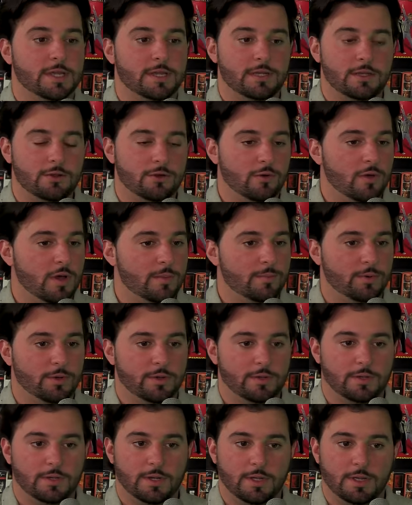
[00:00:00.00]
said he grew up
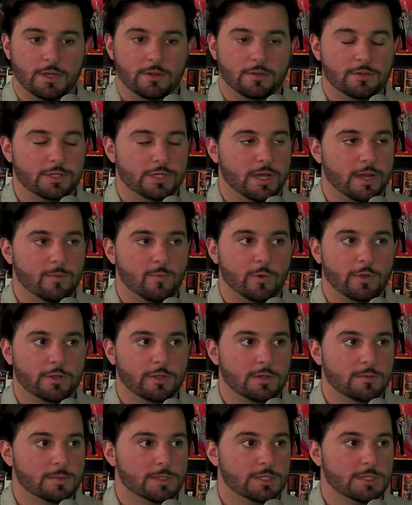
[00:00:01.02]
on John Williams,